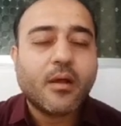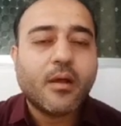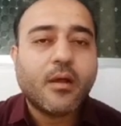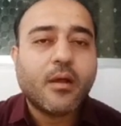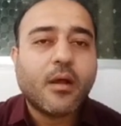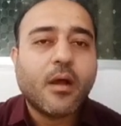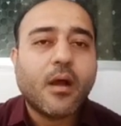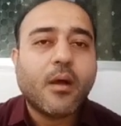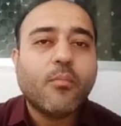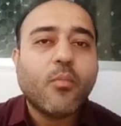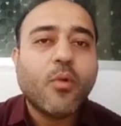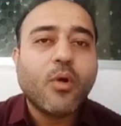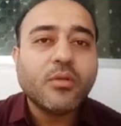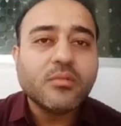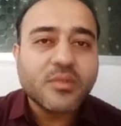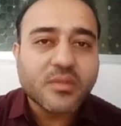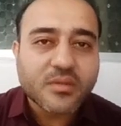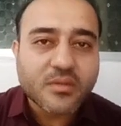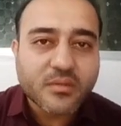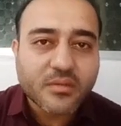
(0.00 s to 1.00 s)
amongst
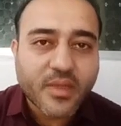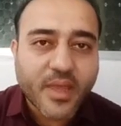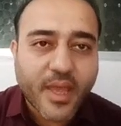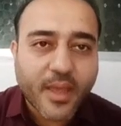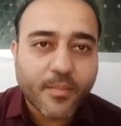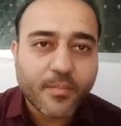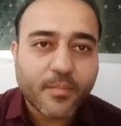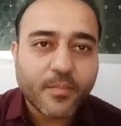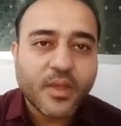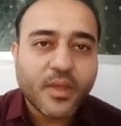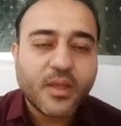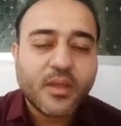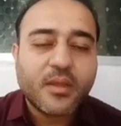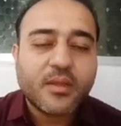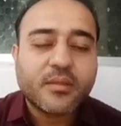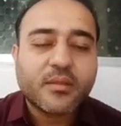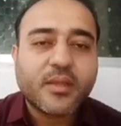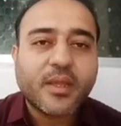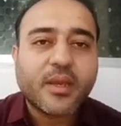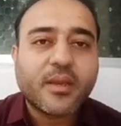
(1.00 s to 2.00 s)
them,
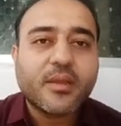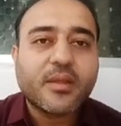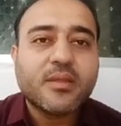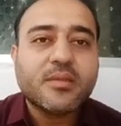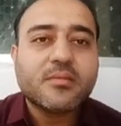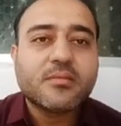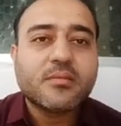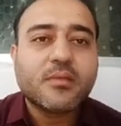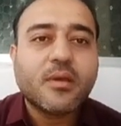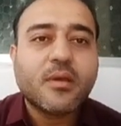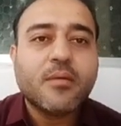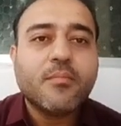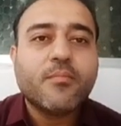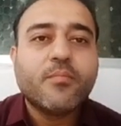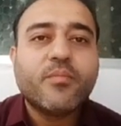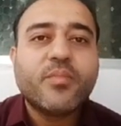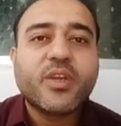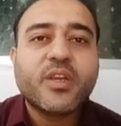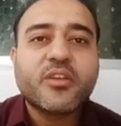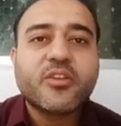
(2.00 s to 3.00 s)
that is the
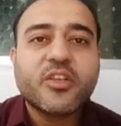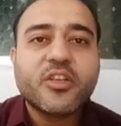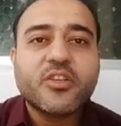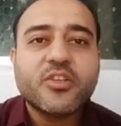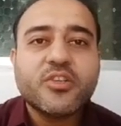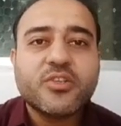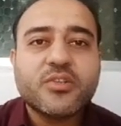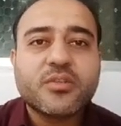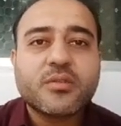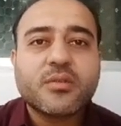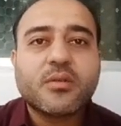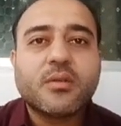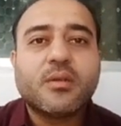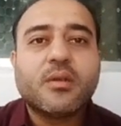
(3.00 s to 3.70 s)
British